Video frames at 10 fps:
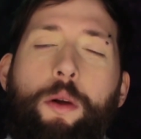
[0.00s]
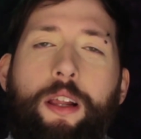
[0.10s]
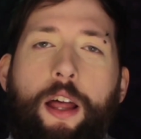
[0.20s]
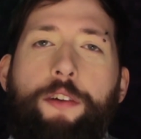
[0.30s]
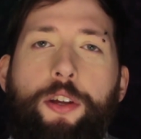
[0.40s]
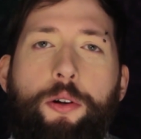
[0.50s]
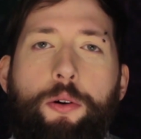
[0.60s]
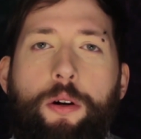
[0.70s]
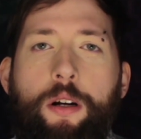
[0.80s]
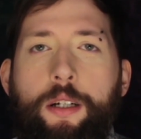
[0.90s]
We love
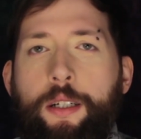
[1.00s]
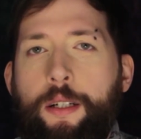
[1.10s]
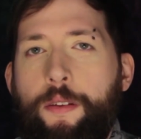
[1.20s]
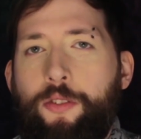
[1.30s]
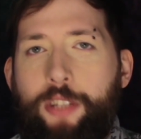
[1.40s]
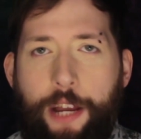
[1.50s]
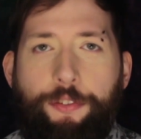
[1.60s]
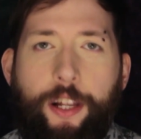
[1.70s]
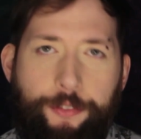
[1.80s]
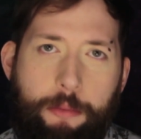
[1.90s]
you.
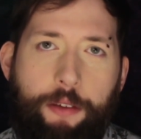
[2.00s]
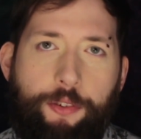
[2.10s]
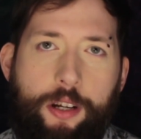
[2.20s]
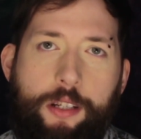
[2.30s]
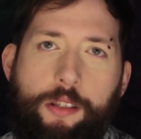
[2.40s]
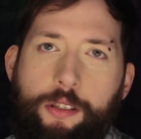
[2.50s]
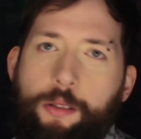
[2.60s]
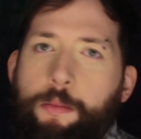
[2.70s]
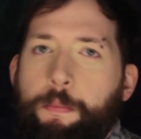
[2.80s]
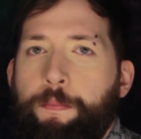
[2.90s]
Stay fluffy, my
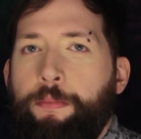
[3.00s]
friends.